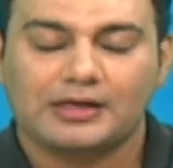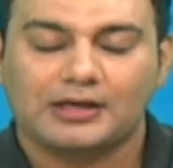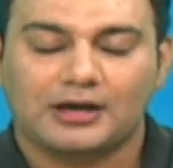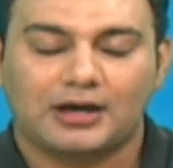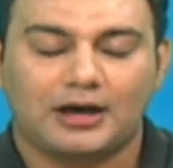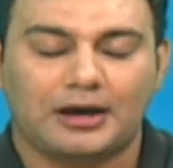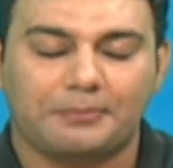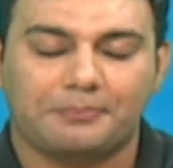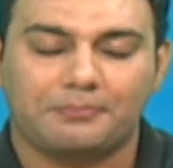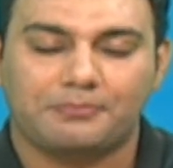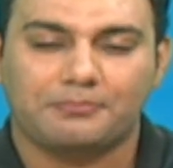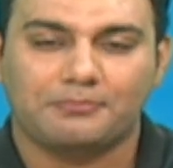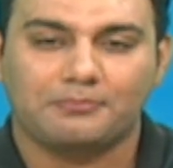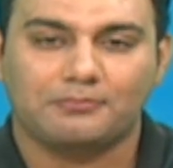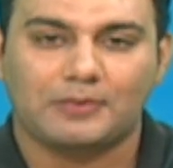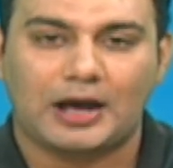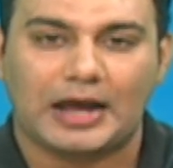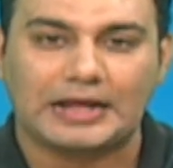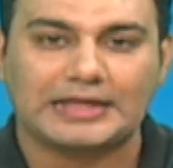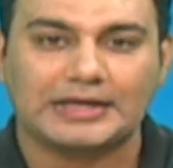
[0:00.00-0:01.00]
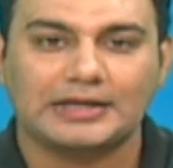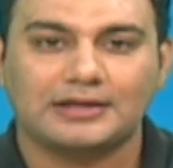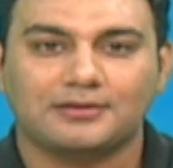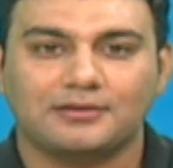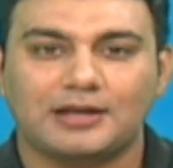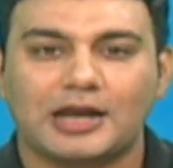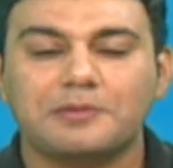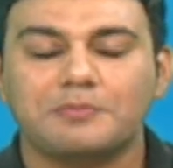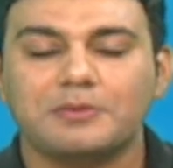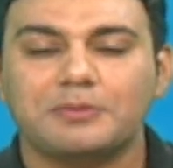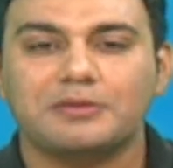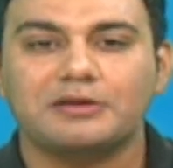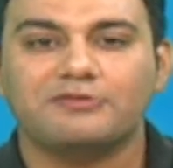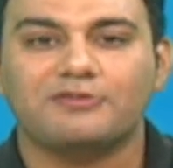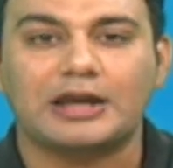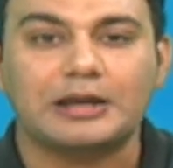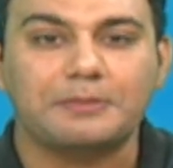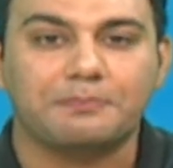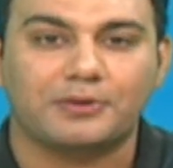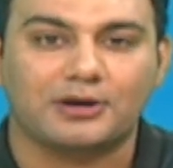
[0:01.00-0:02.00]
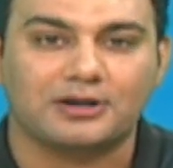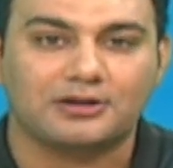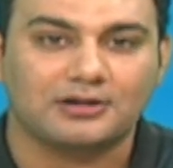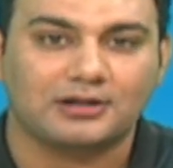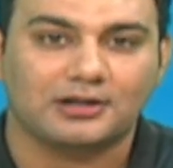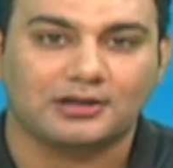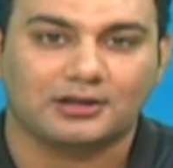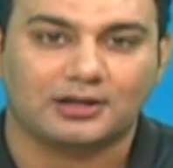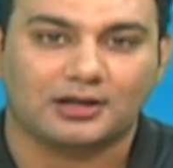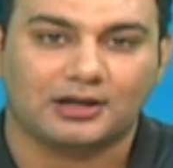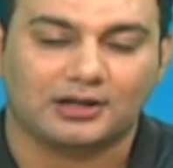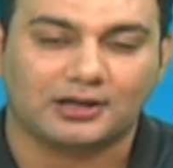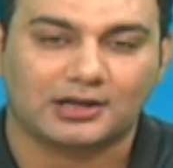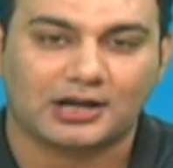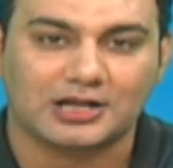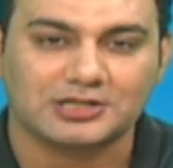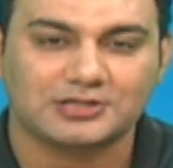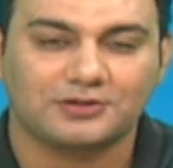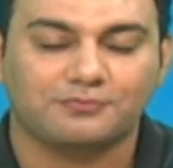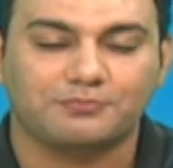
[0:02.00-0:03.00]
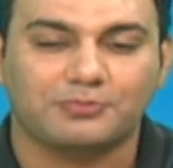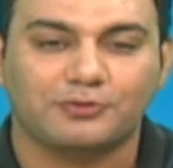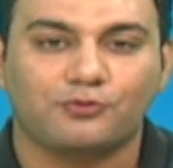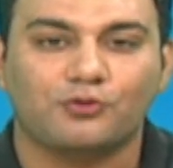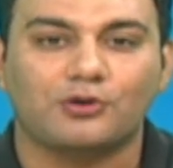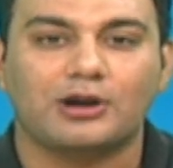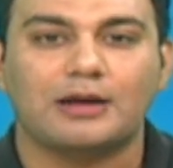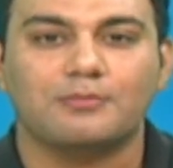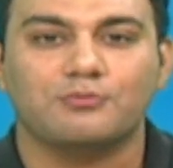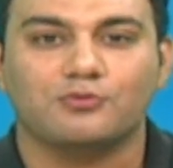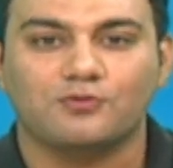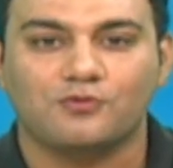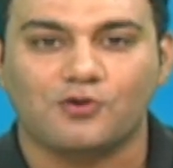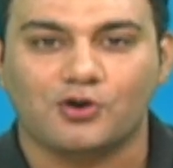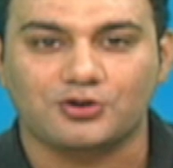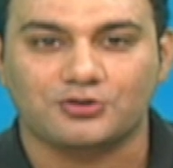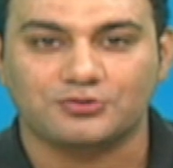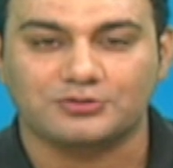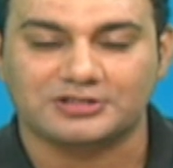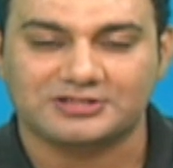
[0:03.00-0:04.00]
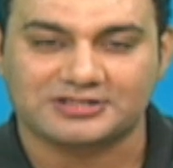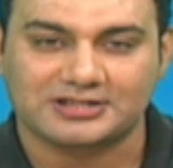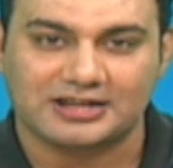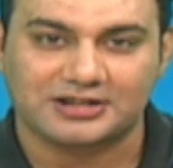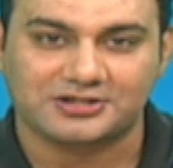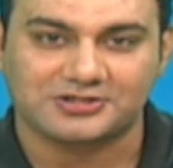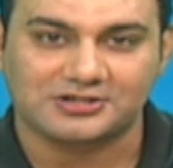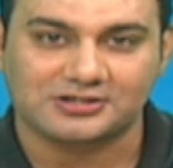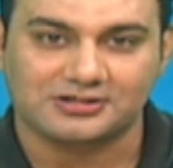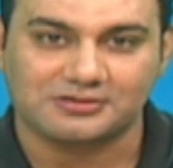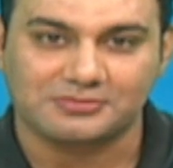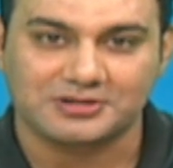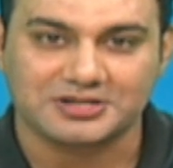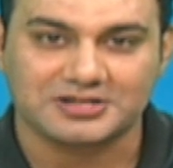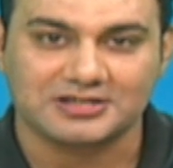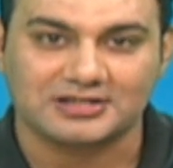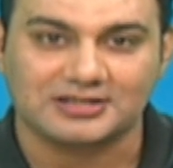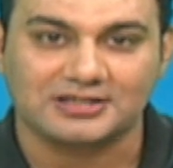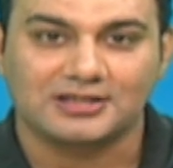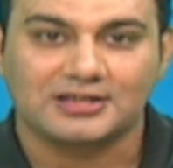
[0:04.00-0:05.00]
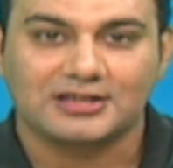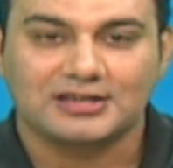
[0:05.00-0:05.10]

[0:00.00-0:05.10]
let me be very pertinent, Kashif, before I move on to the selection committee.